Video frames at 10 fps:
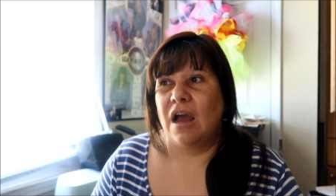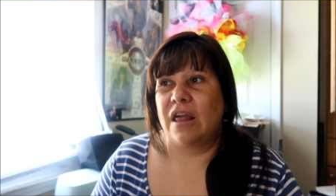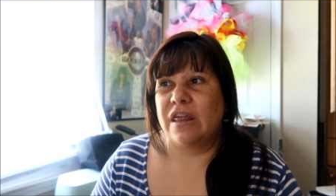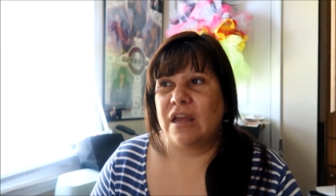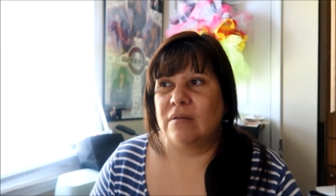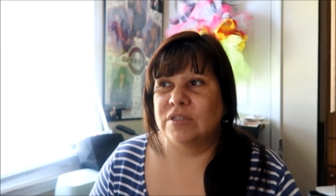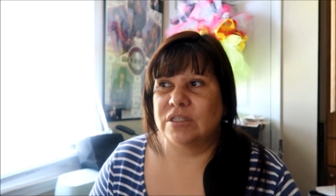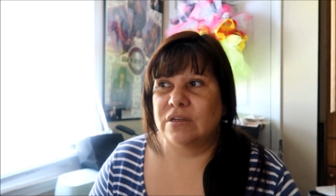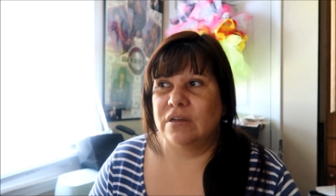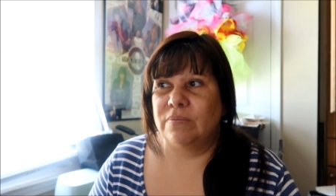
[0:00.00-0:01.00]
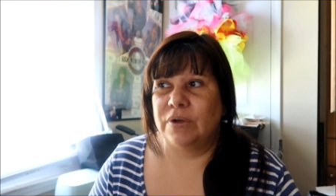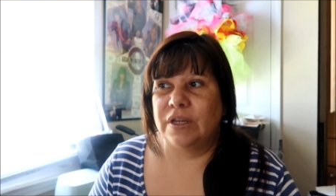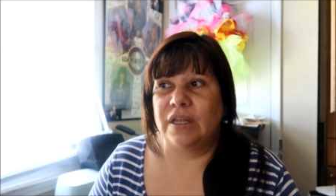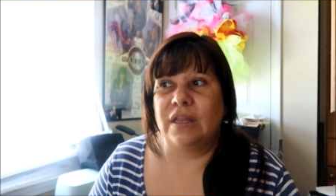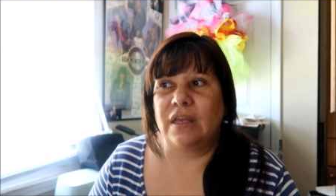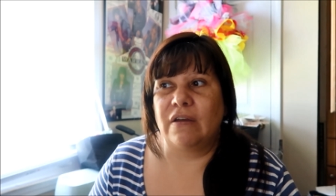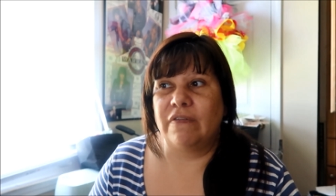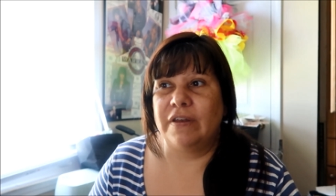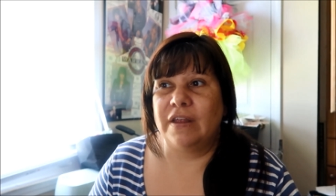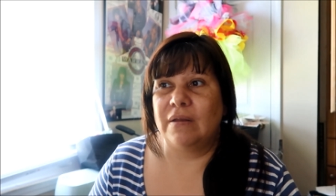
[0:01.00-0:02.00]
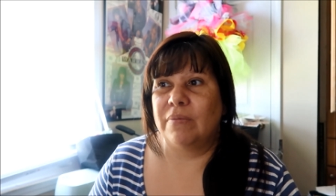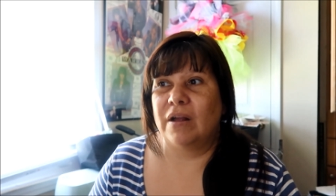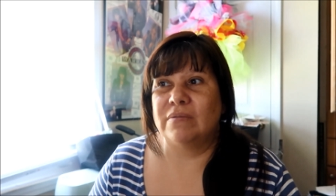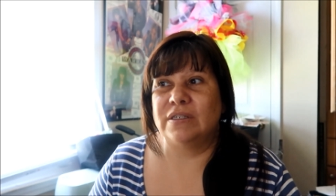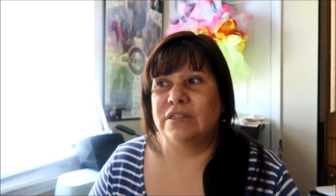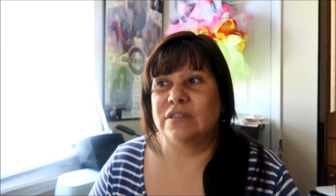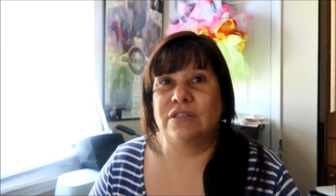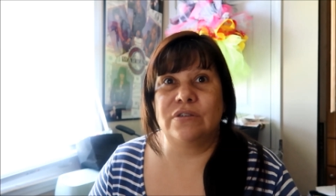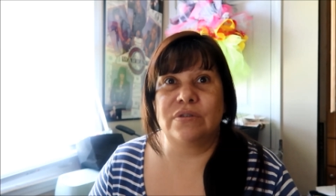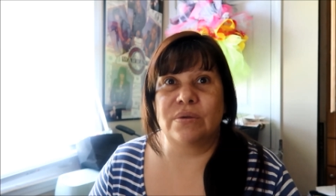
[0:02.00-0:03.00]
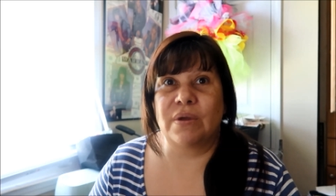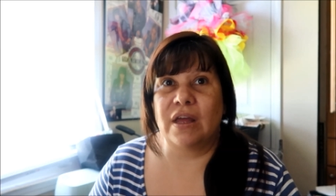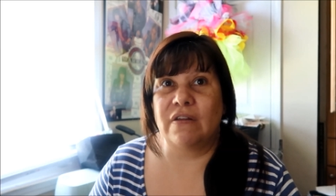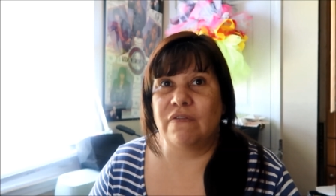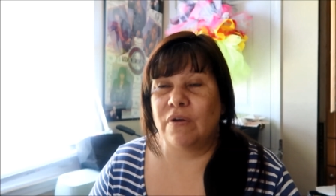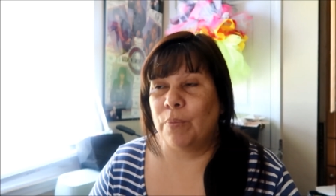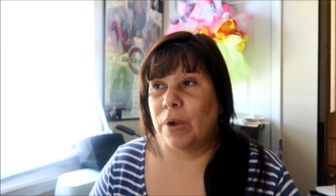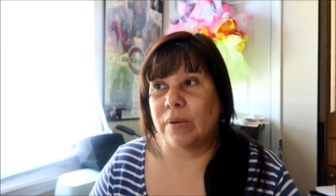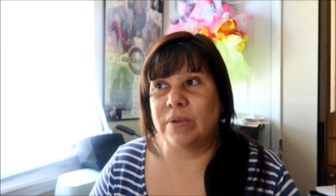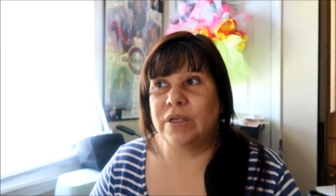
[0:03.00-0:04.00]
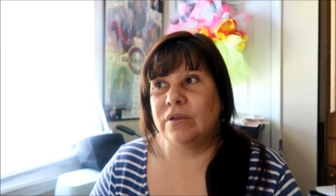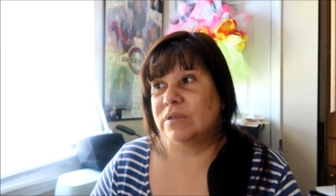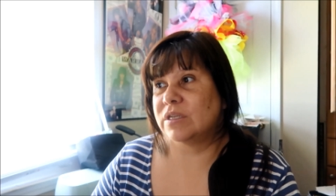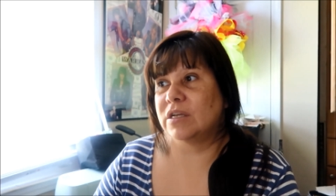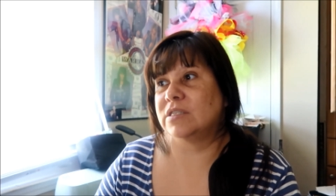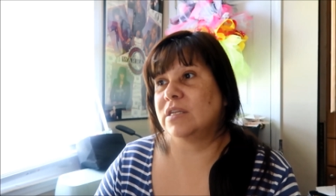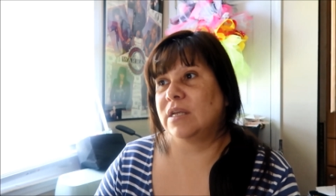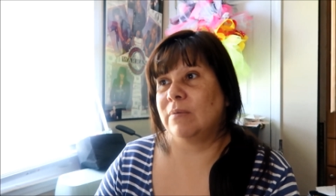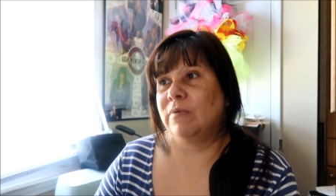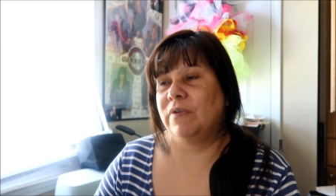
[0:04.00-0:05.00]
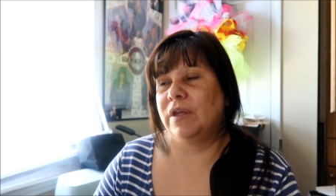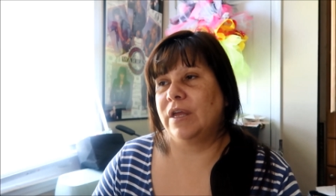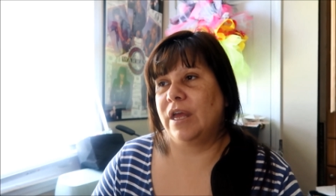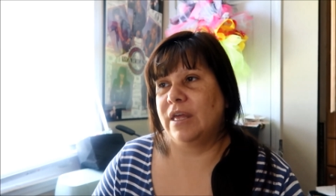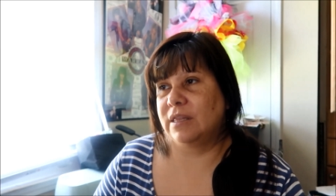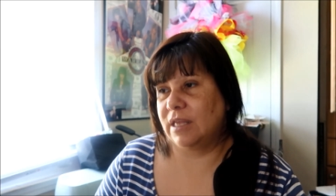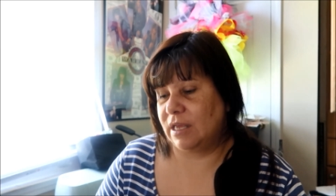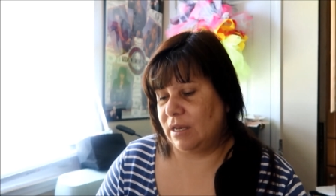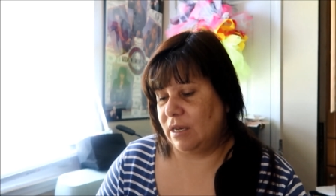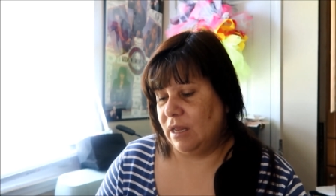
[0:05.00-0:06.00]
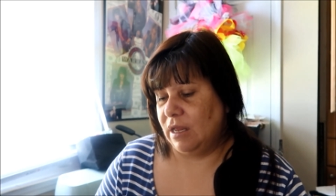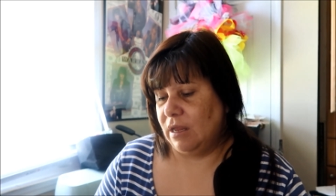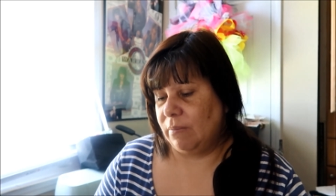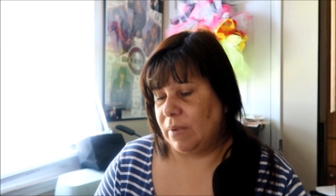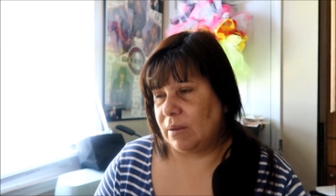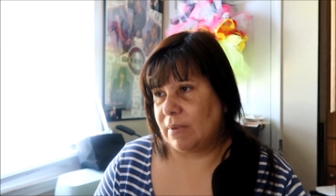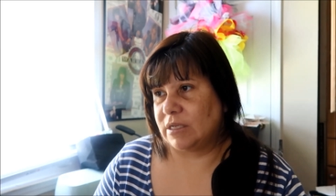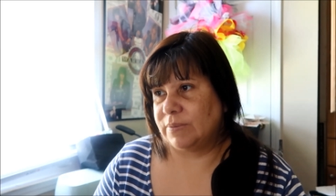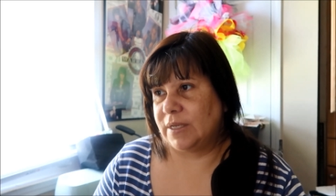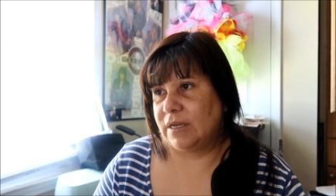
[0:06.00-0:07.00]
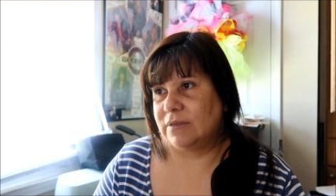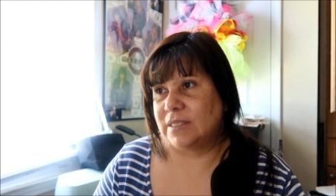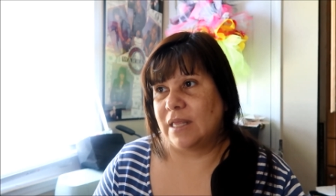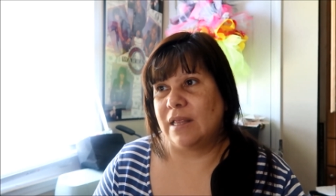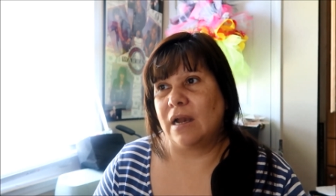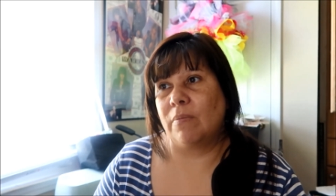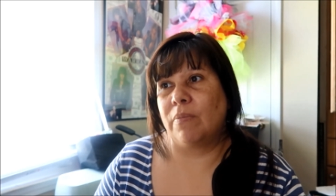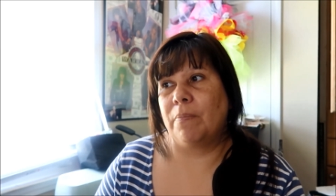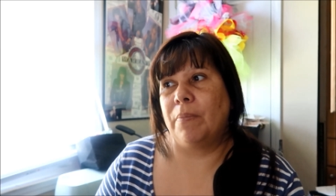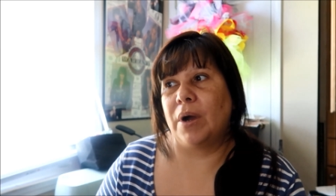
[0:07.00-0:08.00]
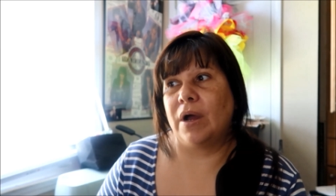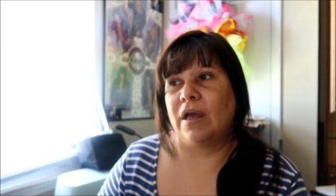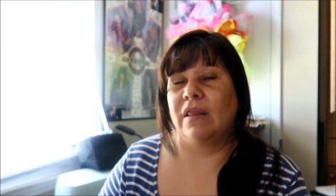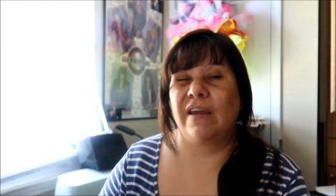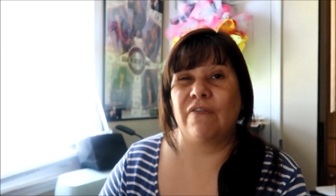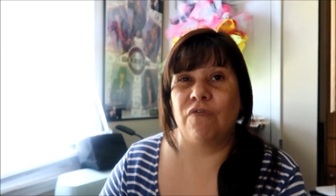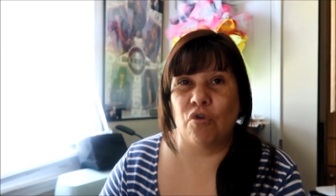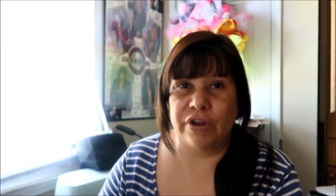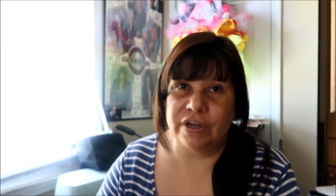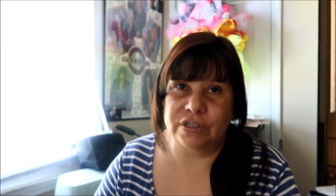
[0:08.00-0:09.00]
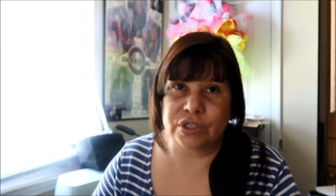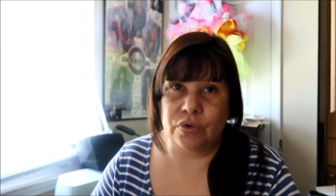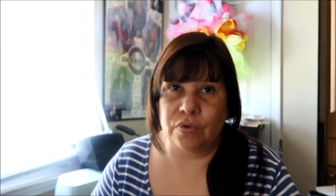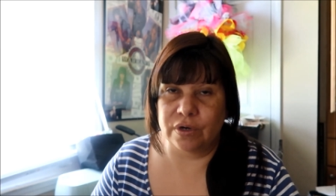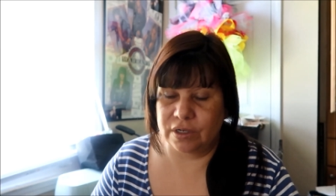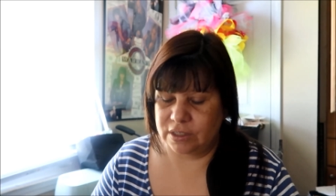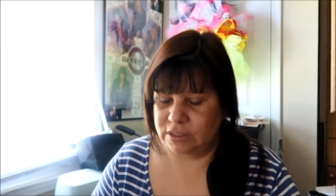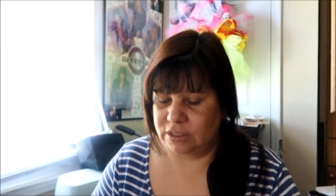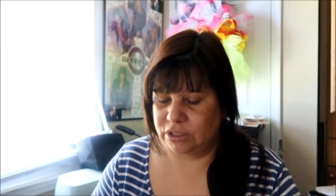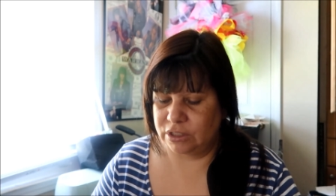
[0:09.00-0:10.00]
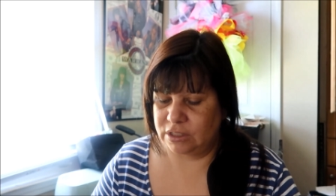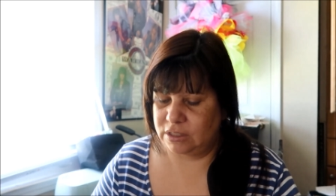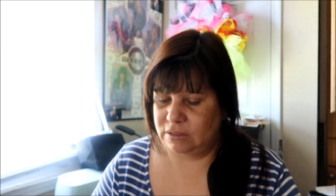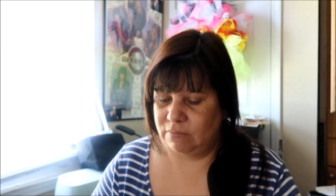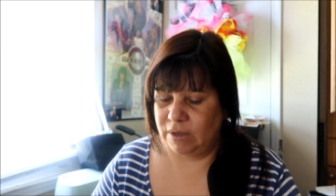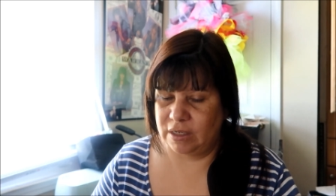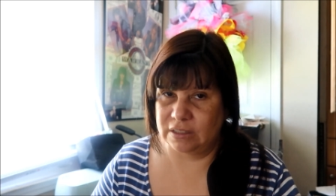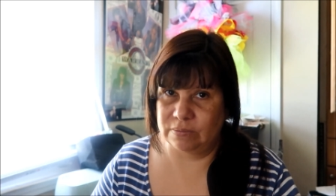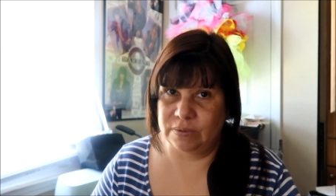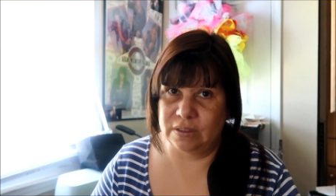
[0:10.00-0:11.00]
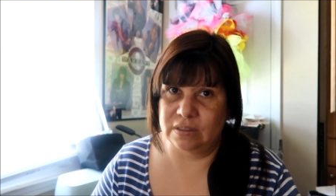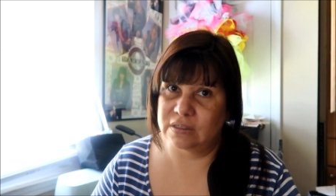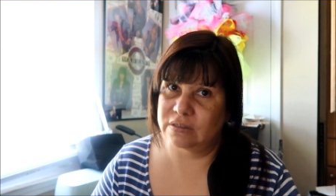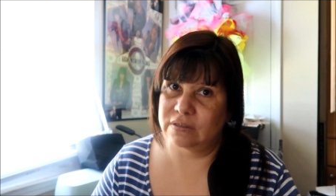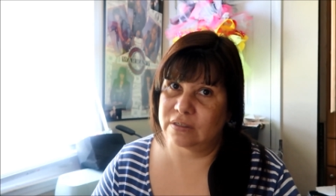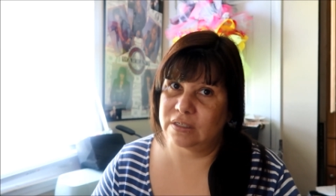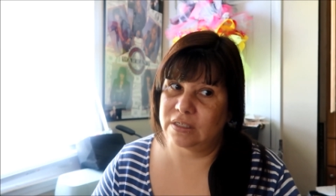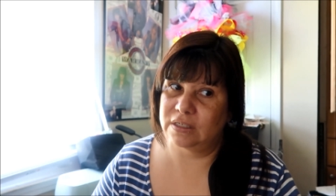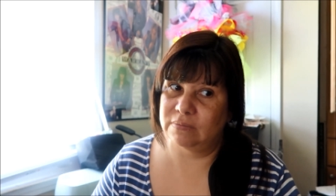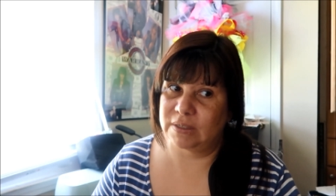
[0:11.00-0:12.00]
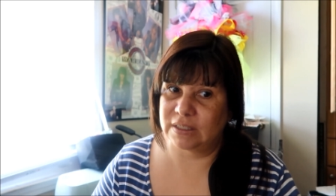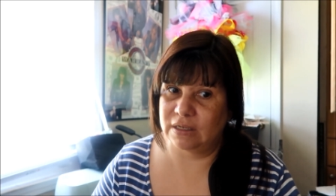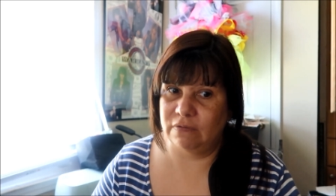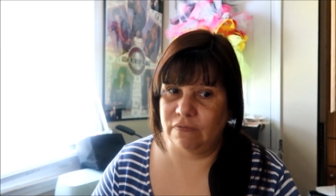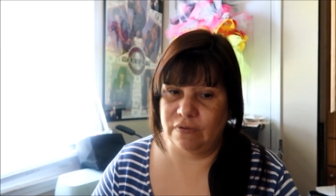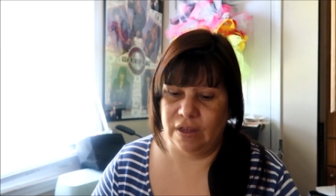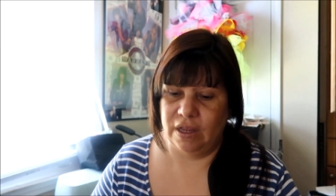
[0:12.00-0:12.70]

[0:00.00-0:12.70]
I think I'm just gonna put it in the oven and probably just do some kind of a barbecue sauce on top of it, and then make mashed potatoes. And then I bought like 4 ears of corn, because it's just my husband, Sterling, and myself,